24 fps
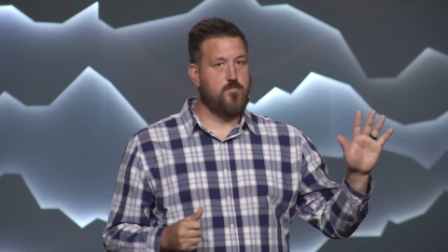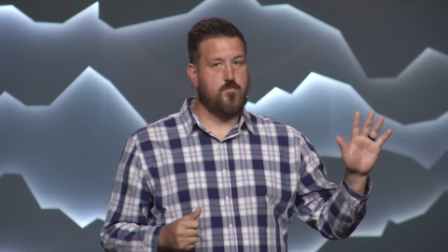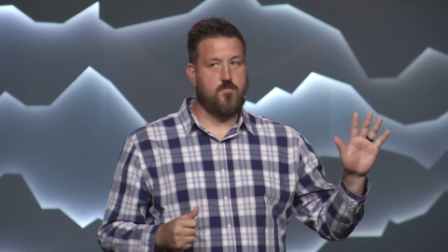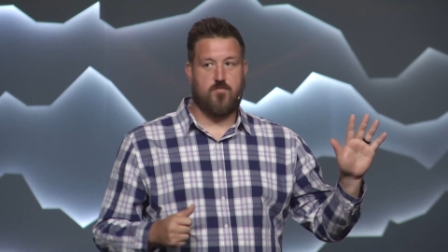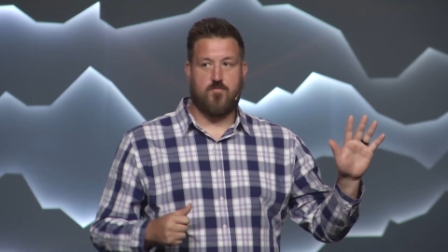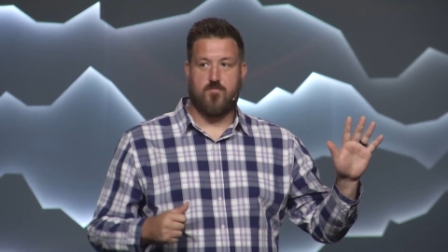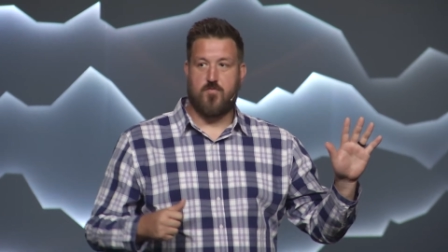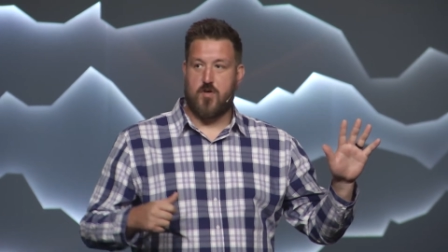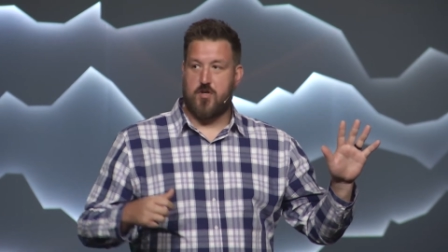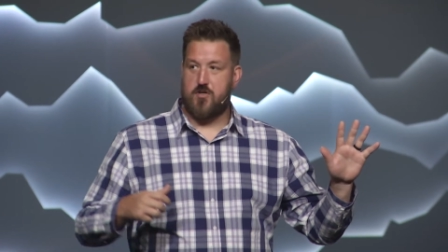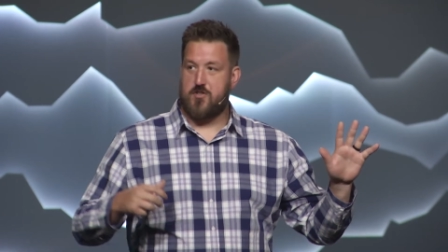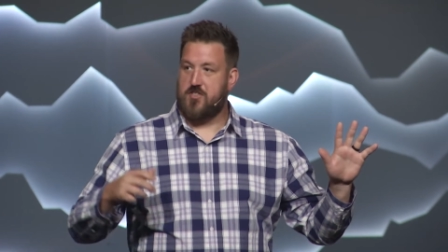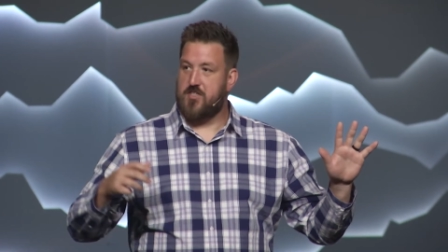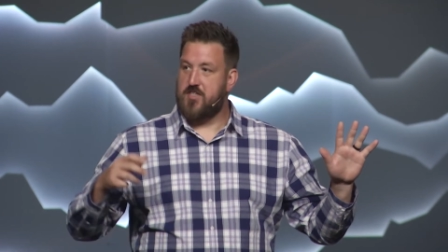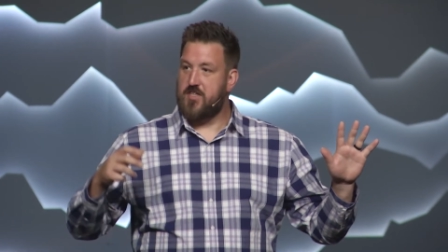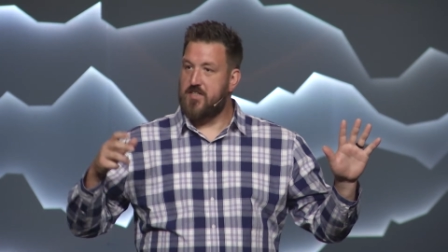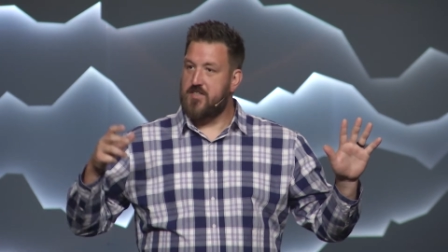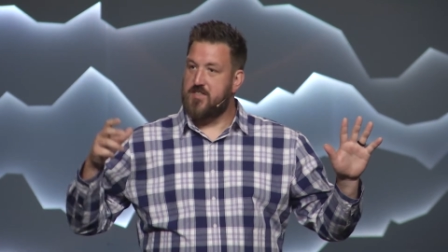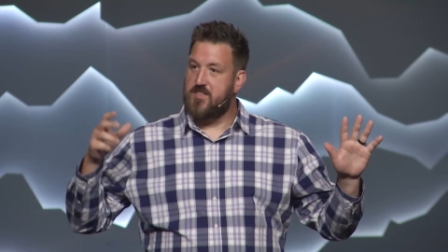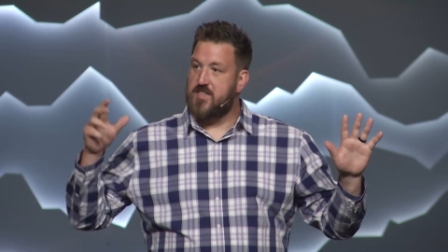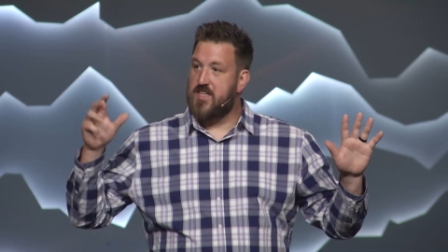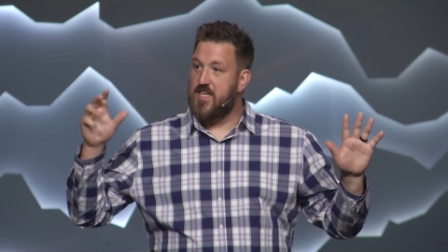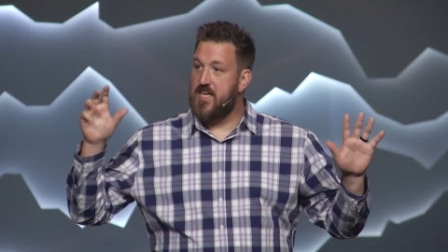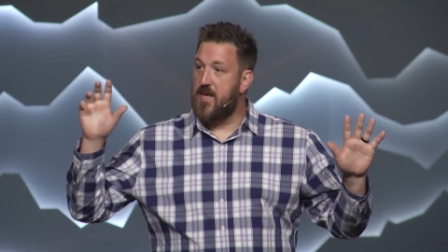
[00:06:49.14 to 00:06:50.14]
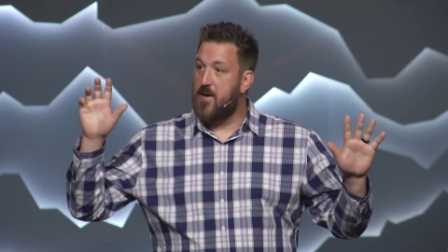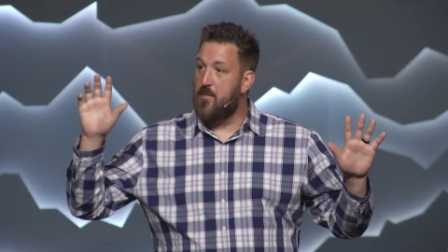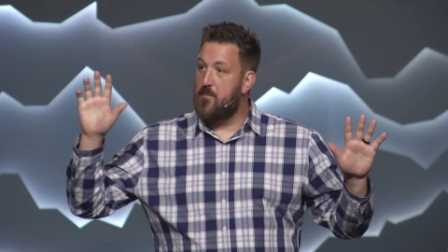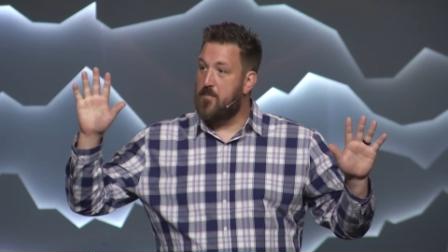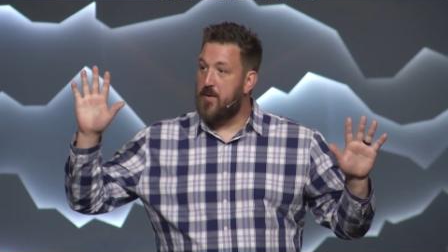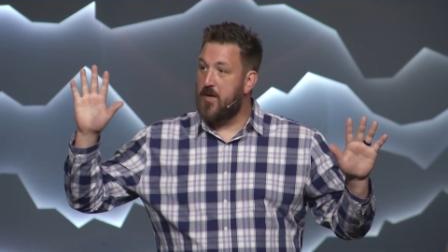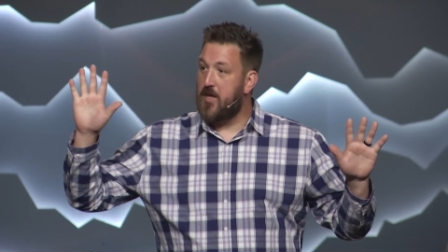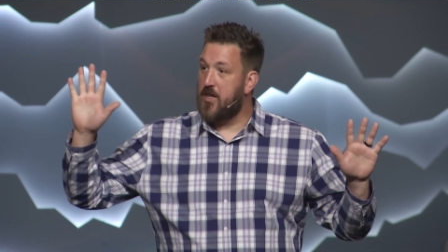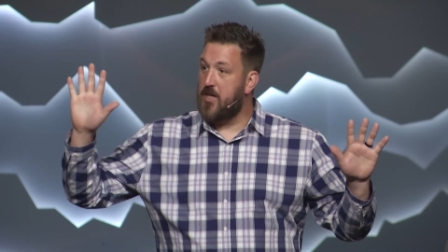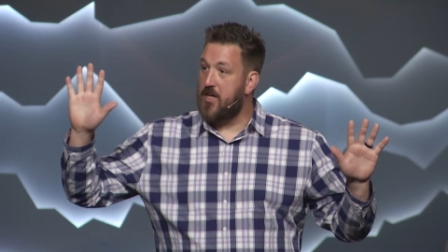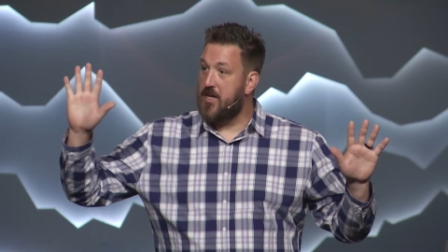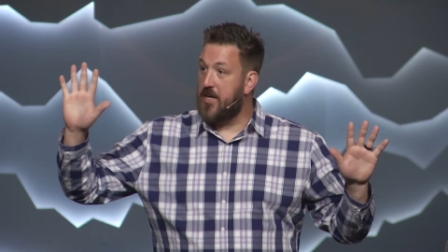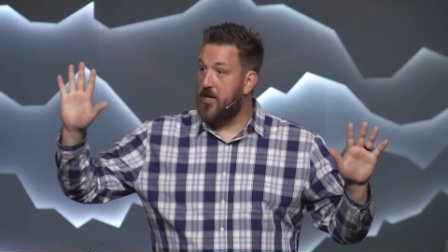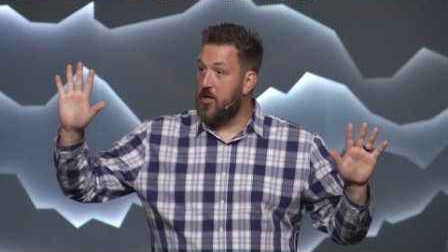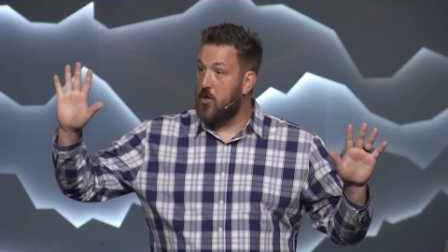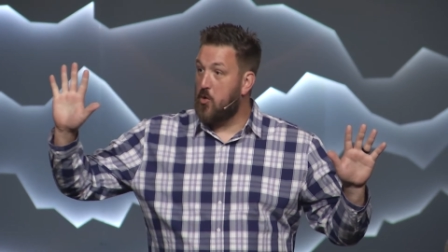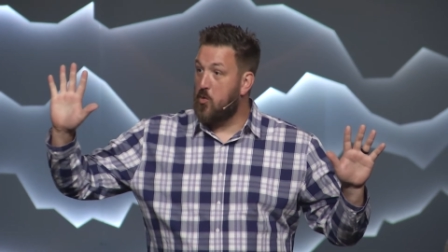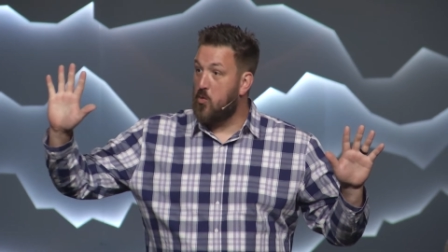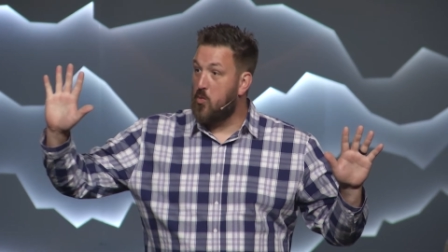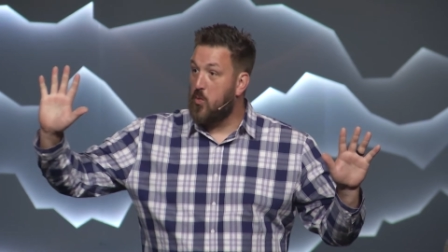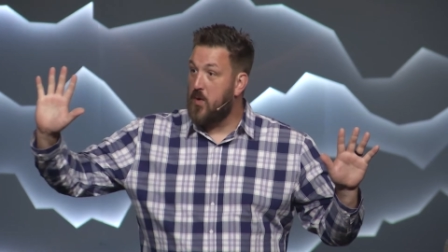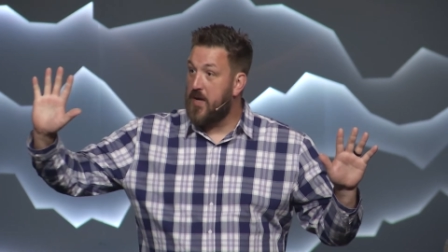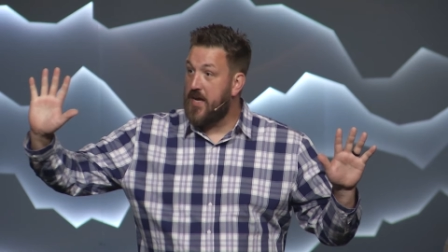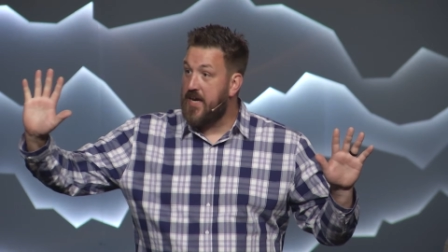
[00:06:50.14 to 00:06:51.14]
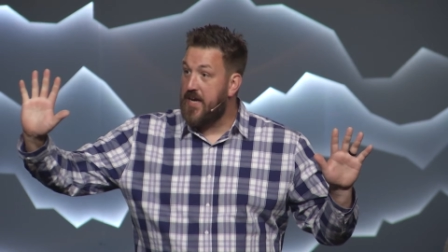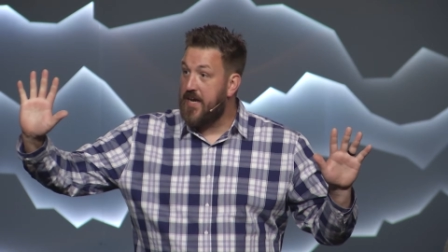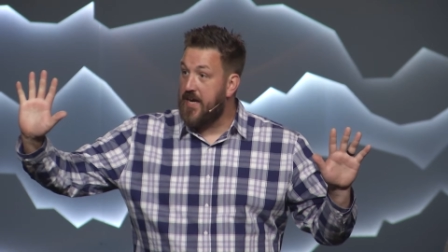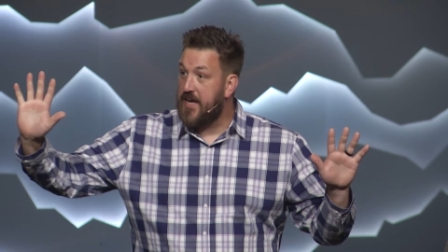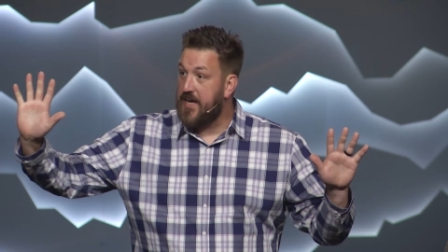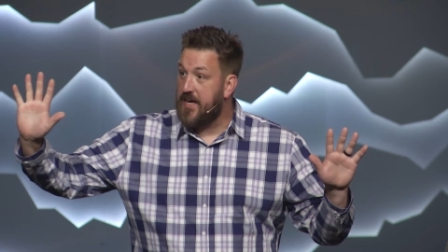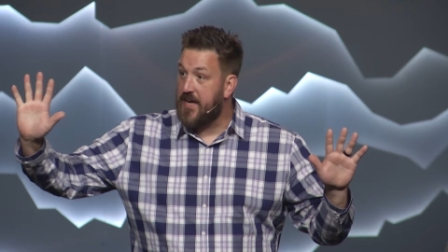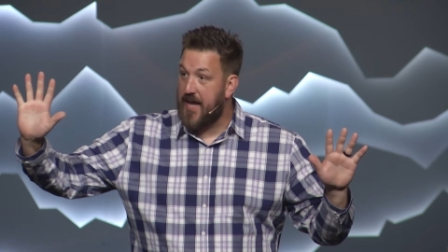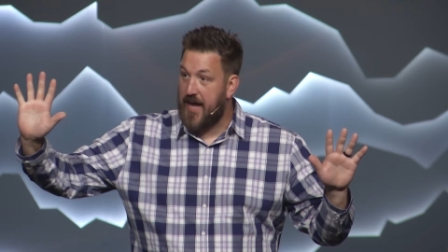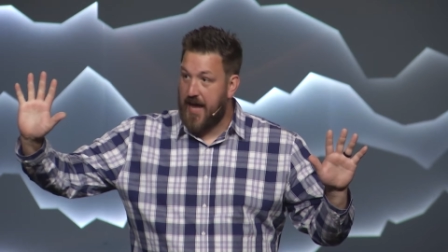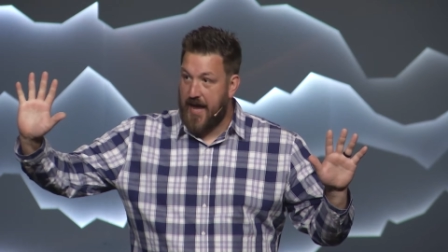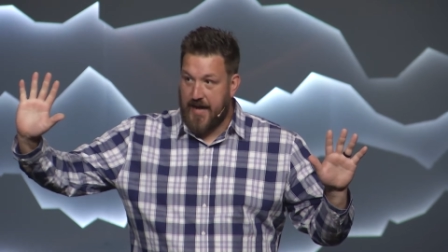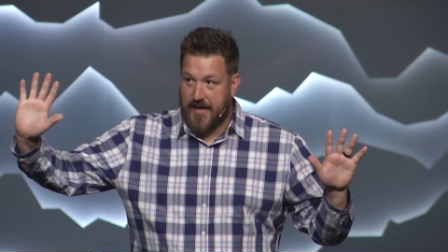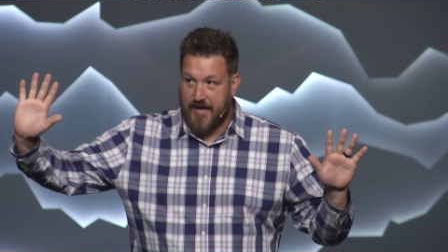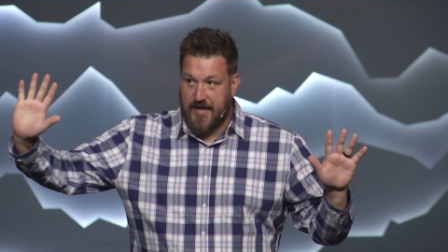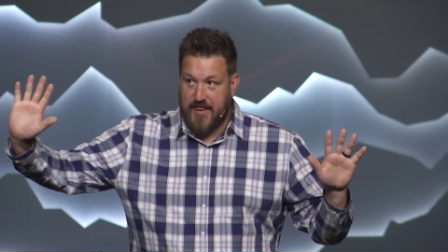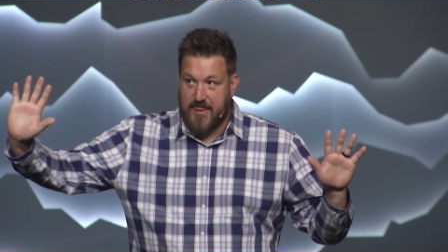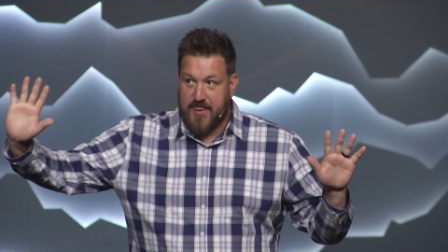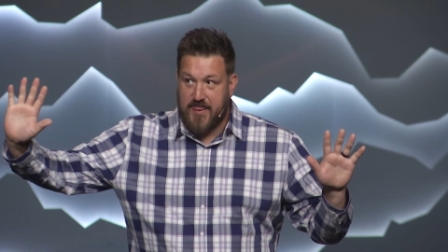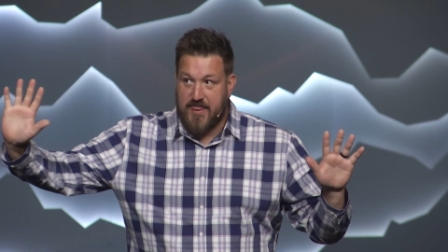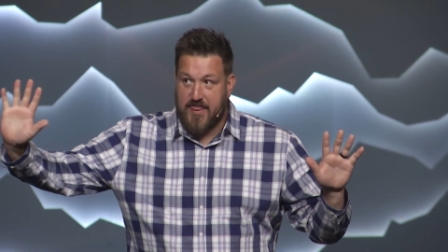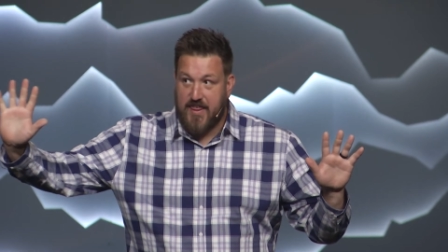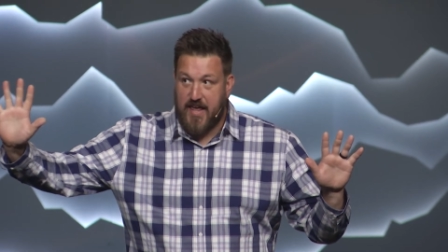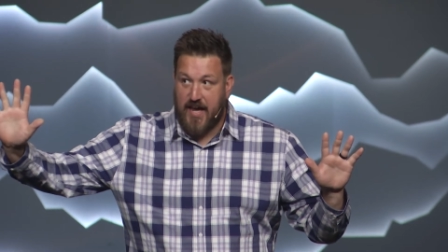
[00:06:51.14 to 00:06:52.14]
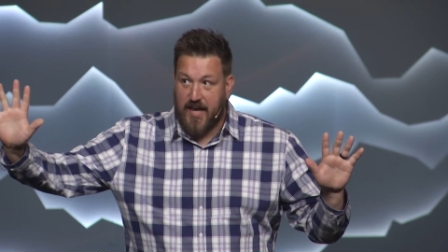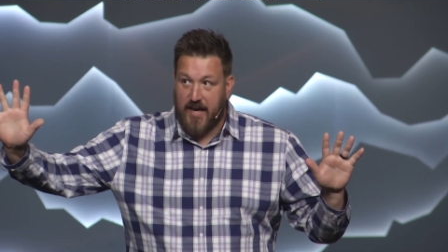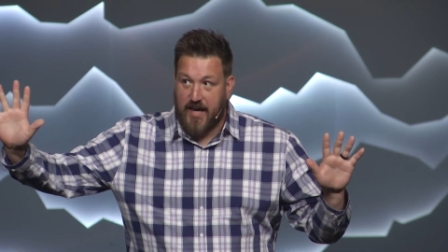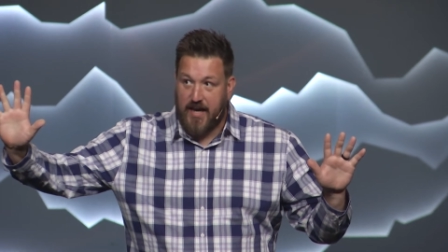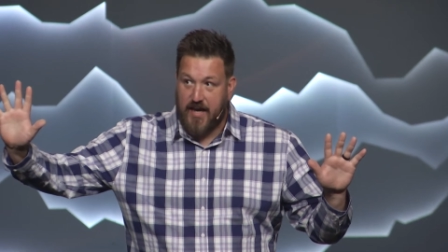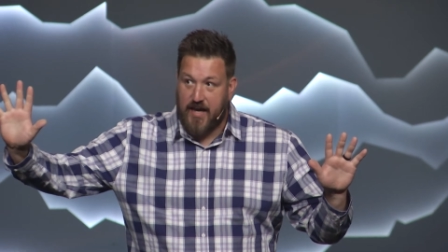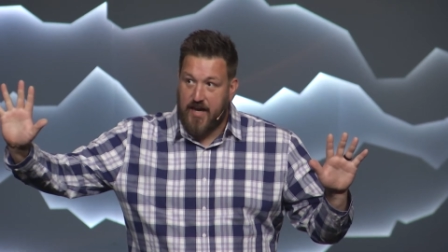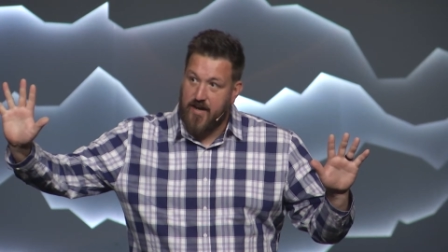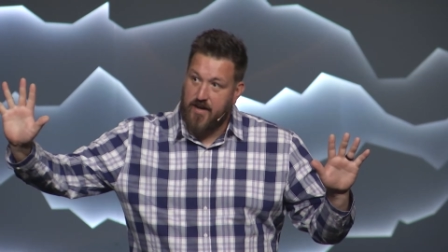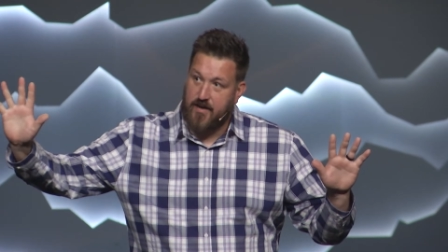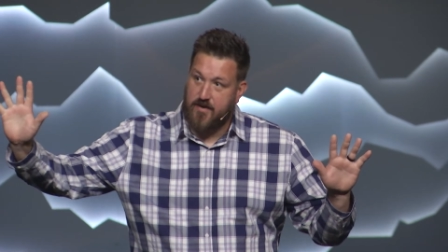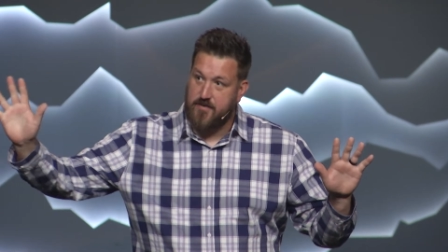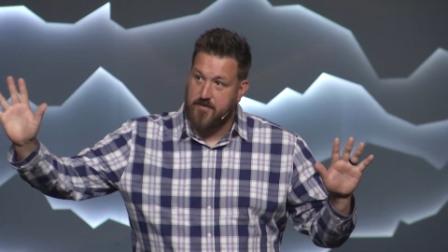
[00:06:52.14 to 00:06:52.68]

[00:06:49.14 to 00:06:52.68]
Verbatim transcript: versus the ability to read and think.